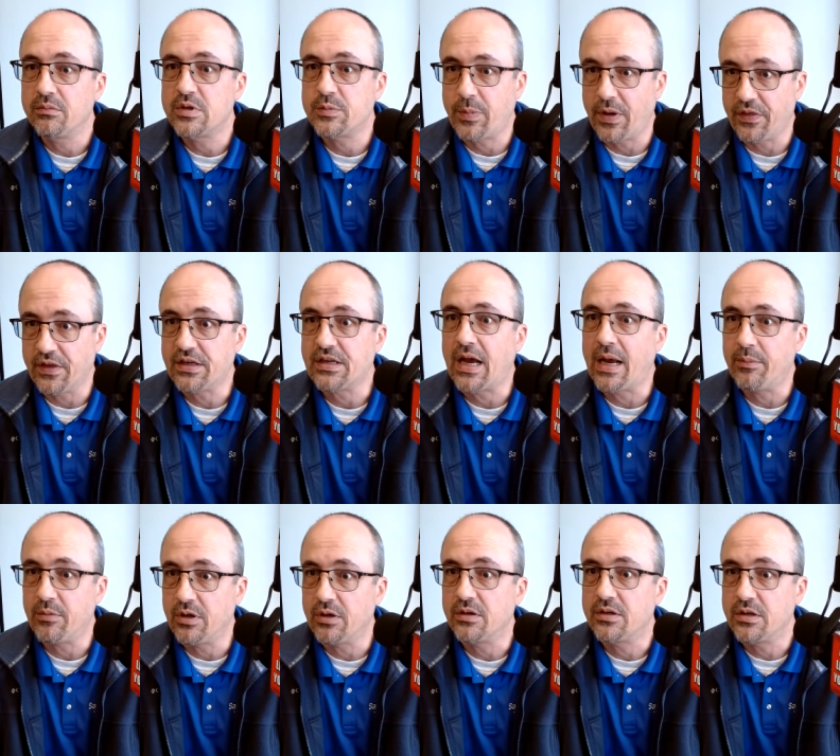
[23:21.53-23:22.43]
spend the
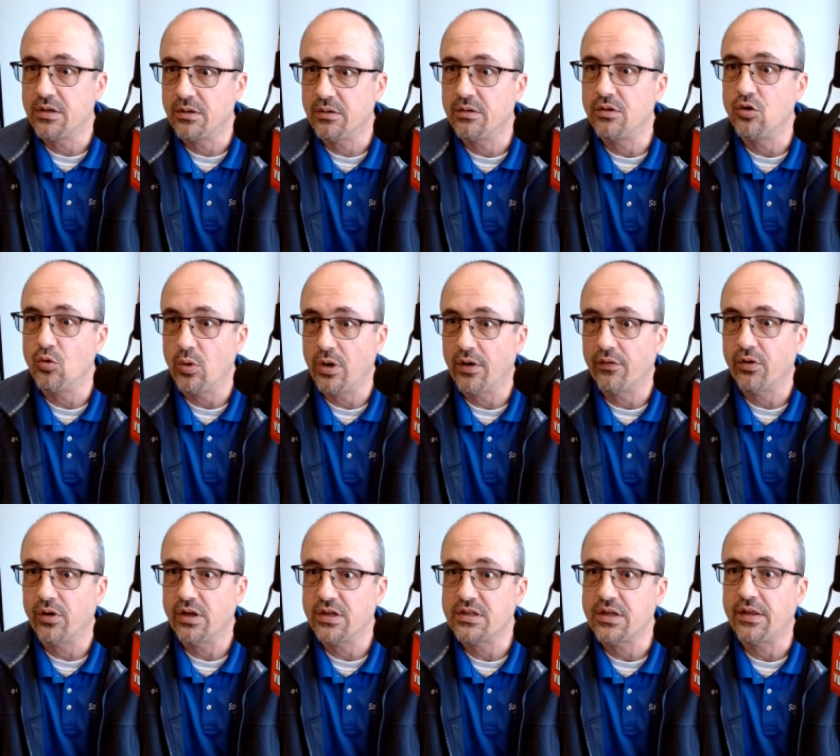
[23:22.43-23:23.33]
time to do
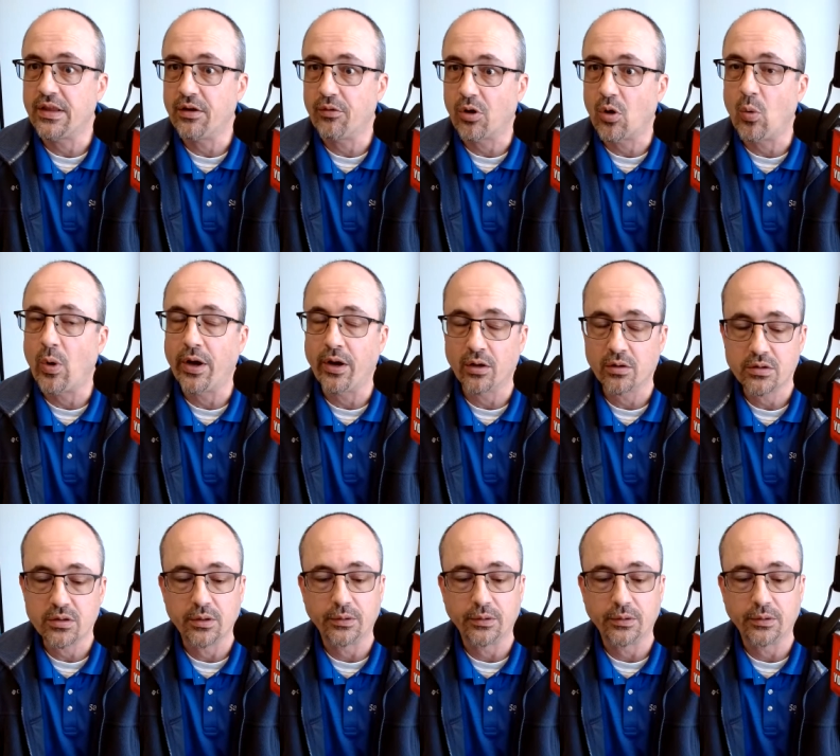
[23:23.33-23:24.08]
whatever it is that they require. So,